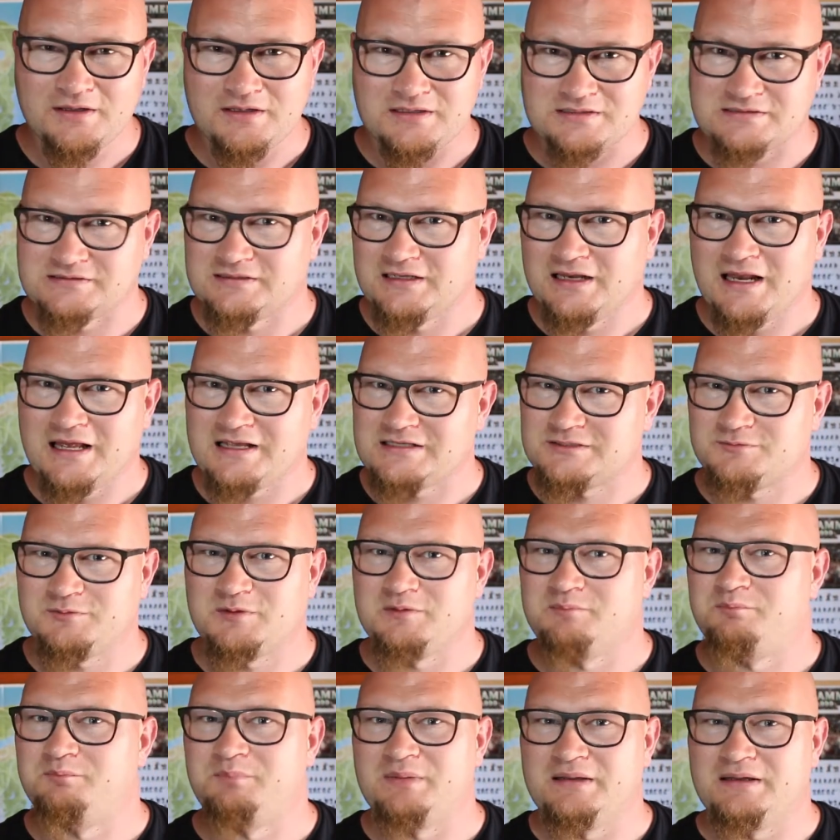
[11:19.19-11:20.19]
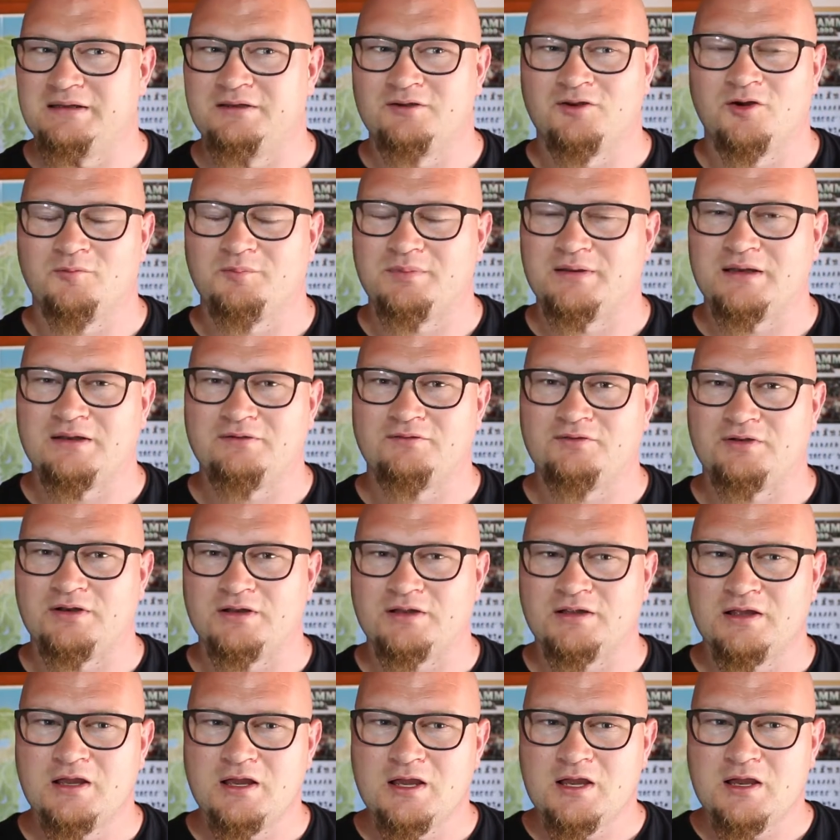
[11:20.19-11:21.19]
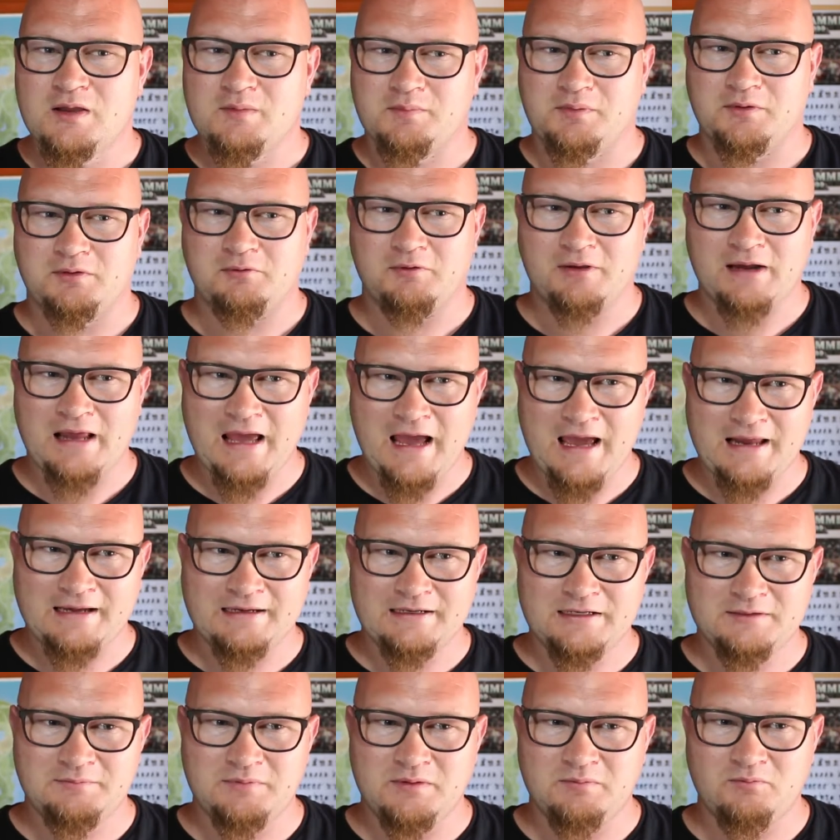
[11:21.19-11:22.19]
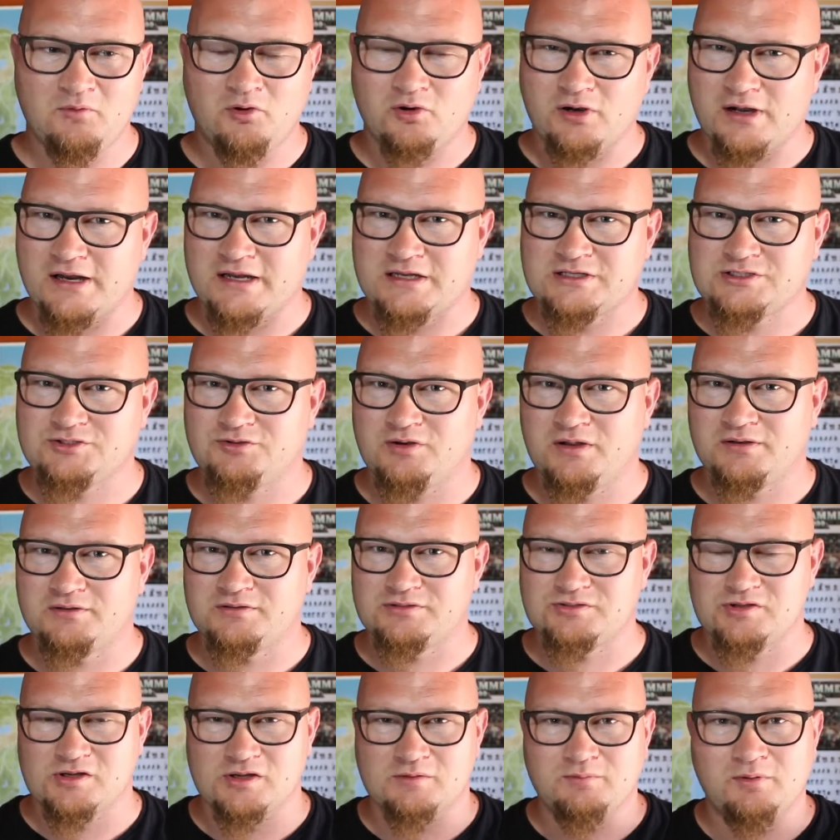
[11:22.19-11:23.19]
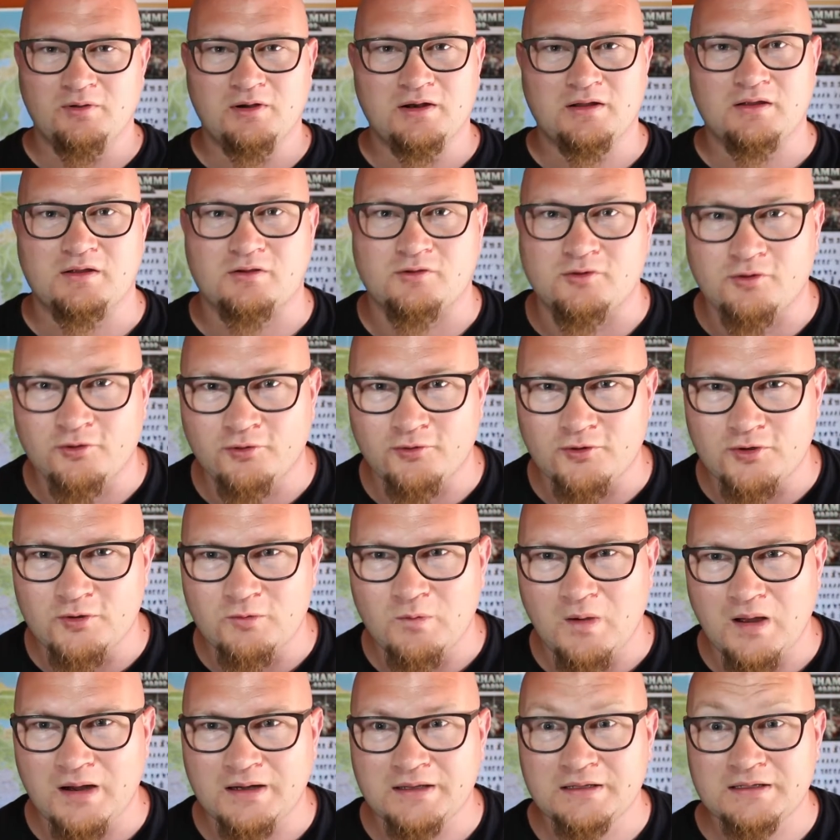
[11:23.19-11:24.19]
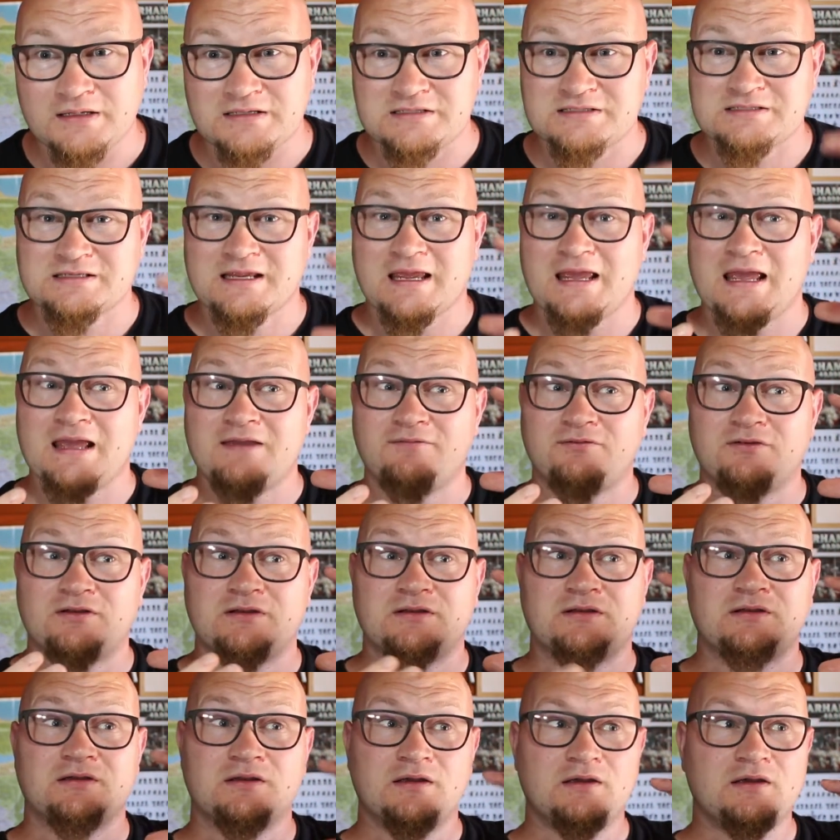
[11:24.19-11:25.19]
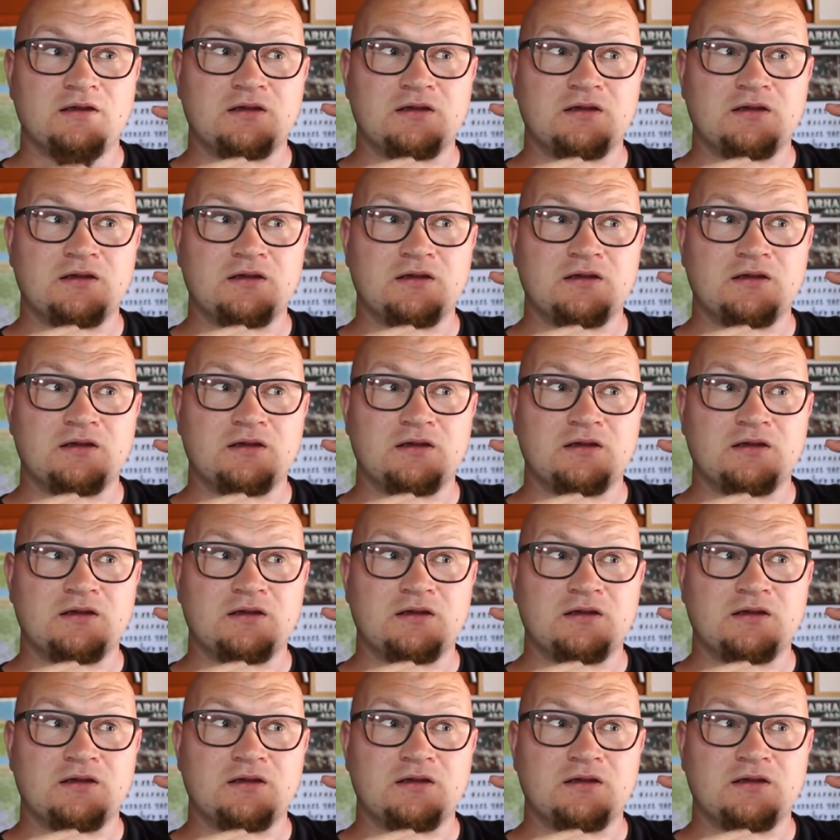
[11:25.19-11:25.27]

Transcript: It still has to be beaten up and everything. But I want to add a little bit more extra on it so I can put like a crew on it, a Skaven